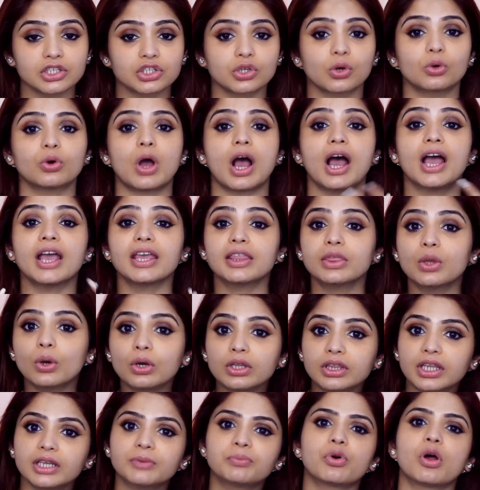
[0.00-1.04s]
so I
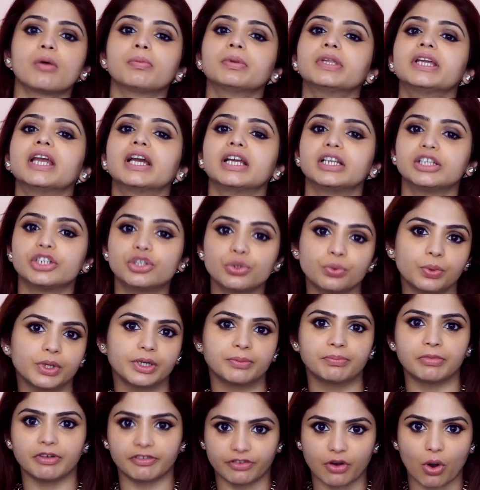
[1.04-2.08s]
thought that probably I'll do
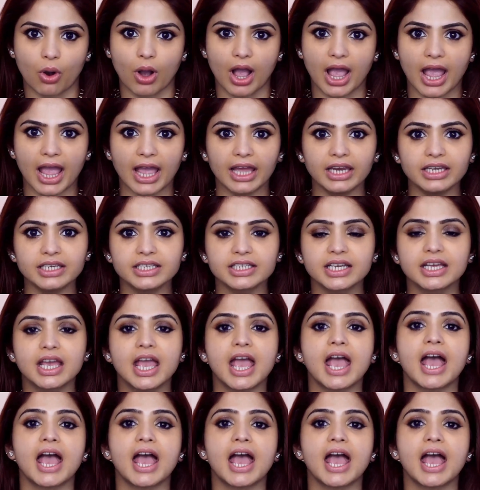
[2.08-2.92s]
it beforehand.